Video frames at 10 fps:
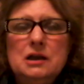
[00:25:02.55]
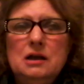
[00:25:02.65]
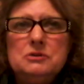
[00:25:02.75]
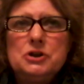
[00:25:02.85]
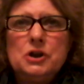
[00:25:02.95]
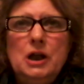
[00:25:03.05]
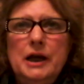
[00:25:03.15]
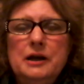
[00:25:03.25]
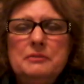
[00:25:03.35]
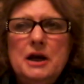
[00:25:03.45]
I'm sure glad
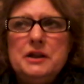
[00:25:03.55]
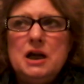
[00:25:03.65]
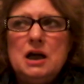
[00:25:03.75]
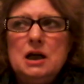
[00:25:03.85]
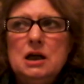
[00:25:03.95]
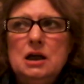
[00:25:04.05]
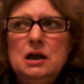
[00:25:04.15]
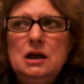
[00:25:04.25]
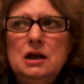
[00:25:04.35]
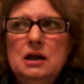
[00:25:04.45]
I'm not there,
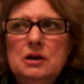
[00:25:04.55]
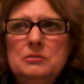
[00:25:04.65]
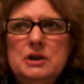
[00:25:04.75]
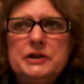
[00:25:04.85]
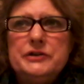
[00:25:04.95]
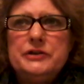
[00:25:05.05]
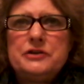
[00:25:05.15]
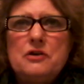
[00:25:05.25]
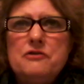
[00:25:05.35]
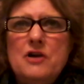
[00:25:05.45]
because it's
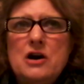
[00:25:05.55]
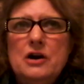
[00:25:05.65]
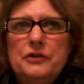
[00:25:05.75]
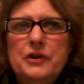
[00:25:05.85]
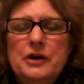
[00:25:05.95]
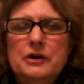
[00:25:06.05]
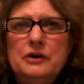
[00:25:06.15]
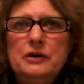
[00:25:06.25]
so far out there.